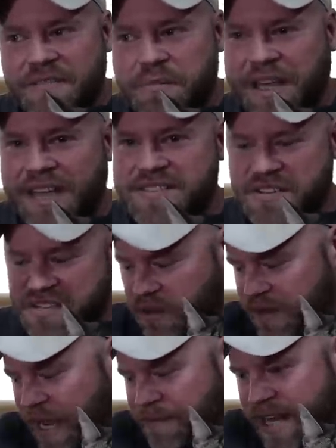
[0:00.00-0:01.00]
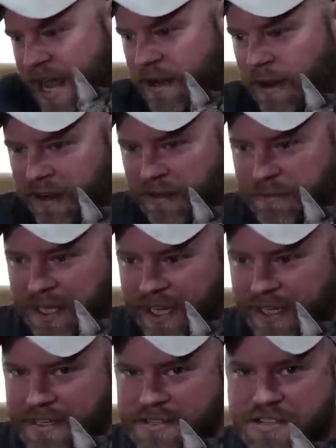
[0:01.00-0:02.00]
Because there's no name tag on it,
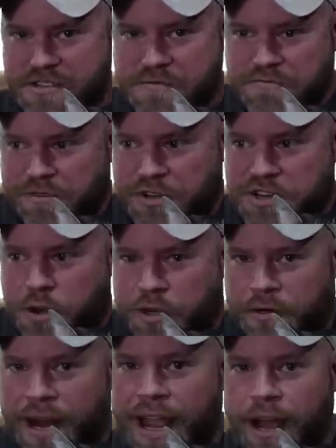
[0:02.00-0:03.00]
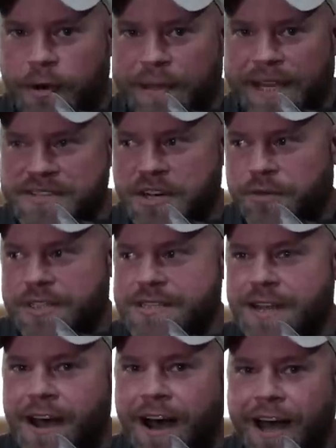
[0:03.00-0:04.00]
because there's no one around, because no one
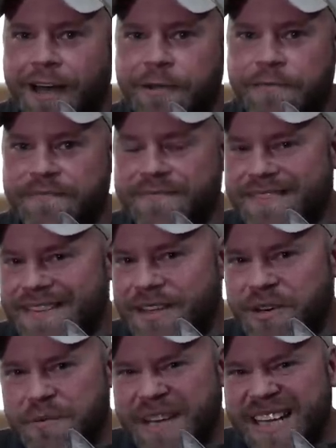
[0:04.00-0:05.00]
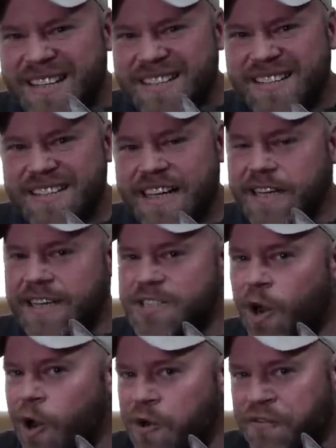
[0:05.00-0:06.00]
saw. You know what I mean? It's
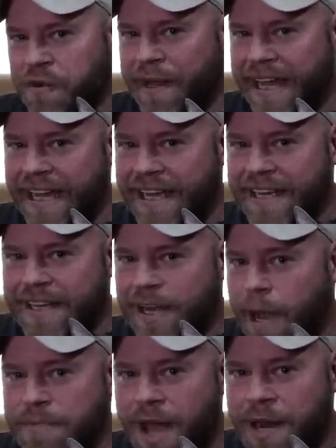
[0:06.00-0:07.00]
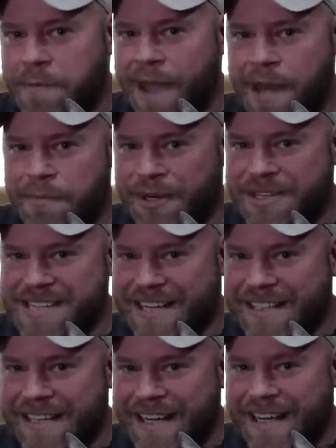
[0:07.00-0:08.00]
hard for me. I'm not a bad
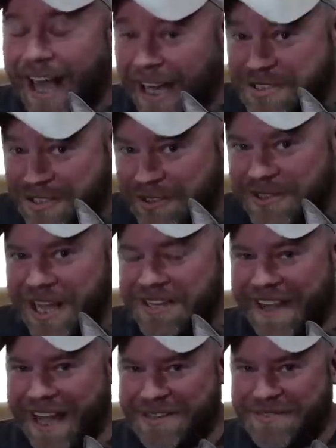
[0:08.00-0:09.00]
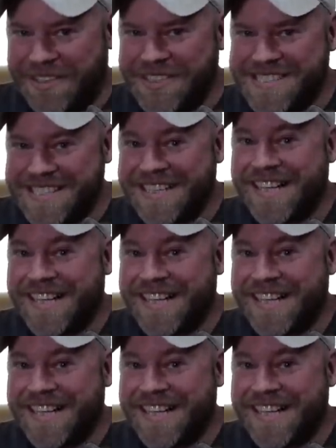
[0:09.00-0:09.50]
person. I do love animals.